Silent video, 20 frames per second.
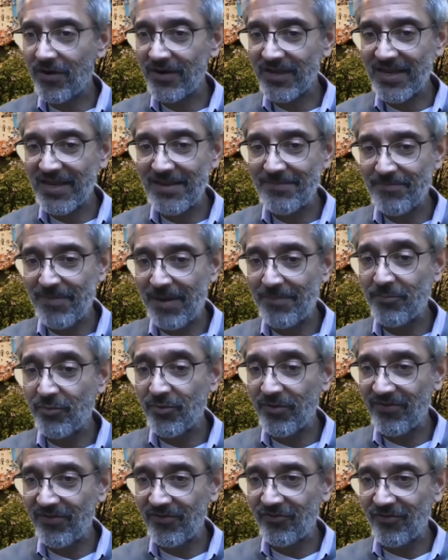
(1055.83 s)
to keep up
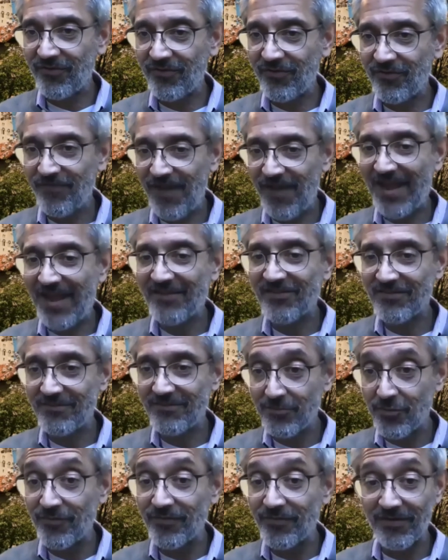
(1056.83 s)
with such a fast
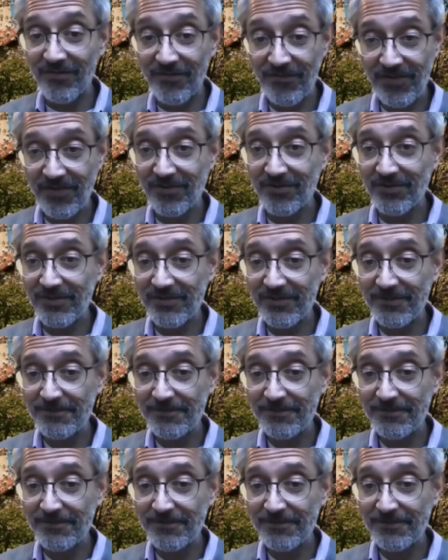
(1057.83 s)
moving field.